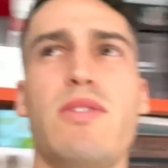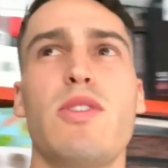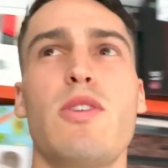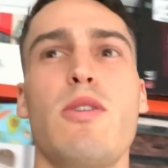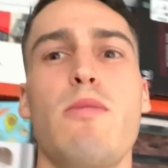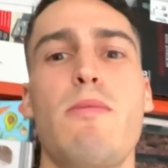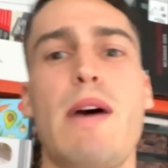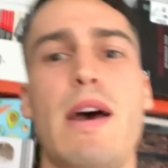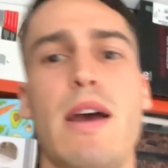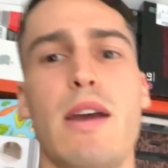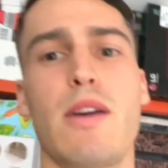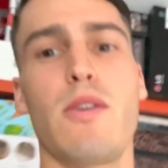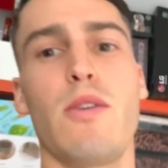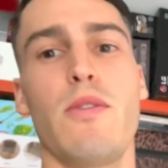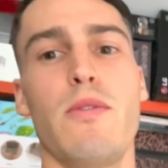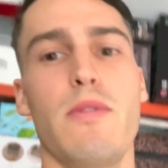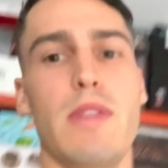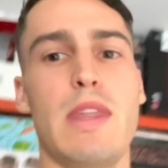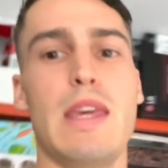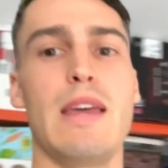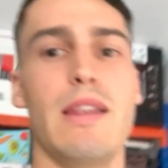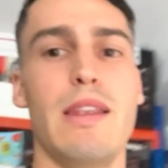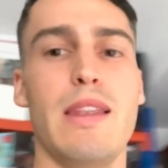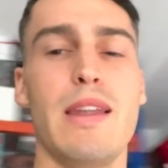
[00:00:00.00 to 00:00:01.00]
to go back on
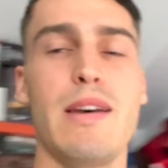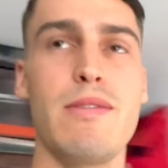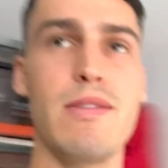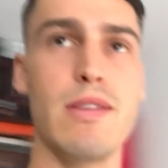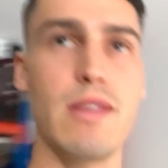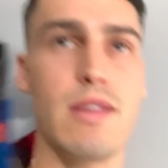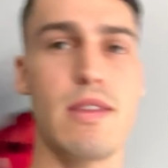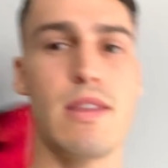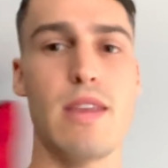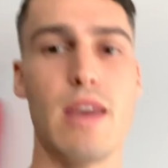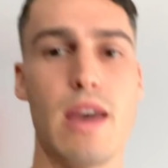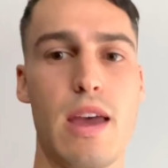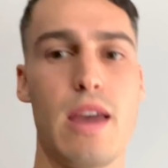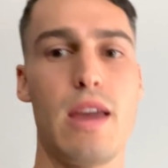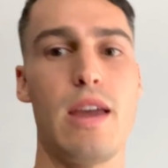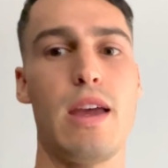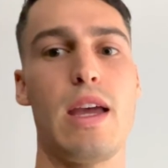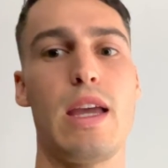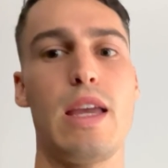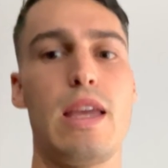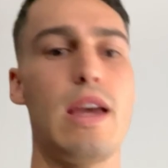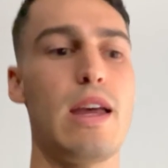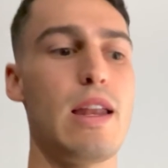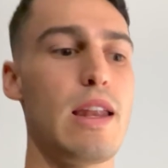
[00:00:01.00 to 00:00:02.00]
the 11th day
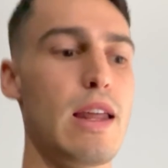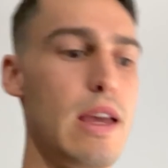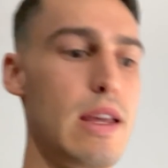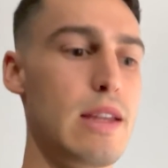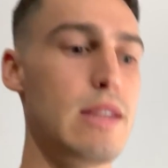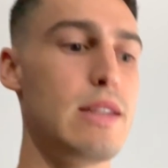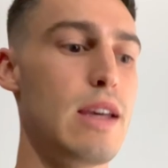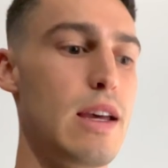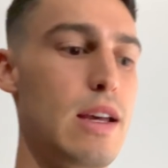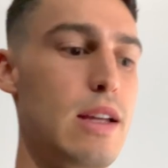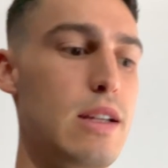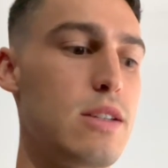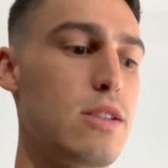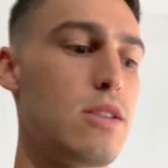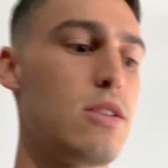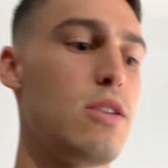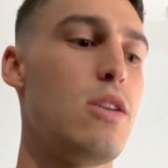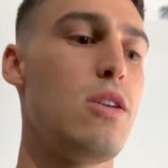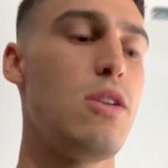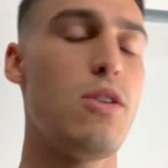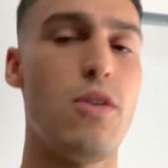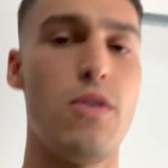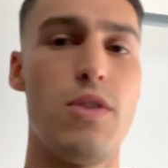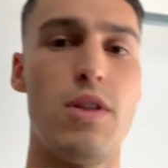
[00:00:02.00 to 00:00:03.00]
and get a test
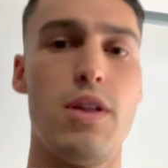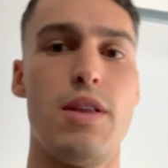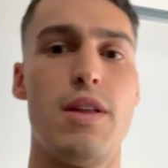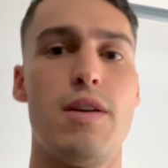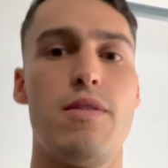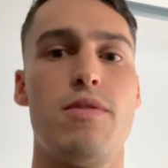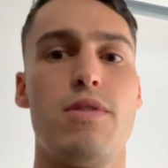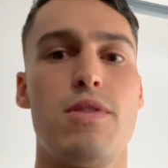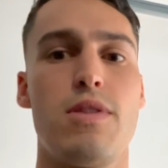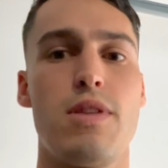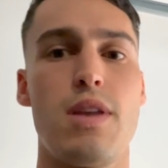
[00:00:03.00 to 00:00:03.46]
on the 11th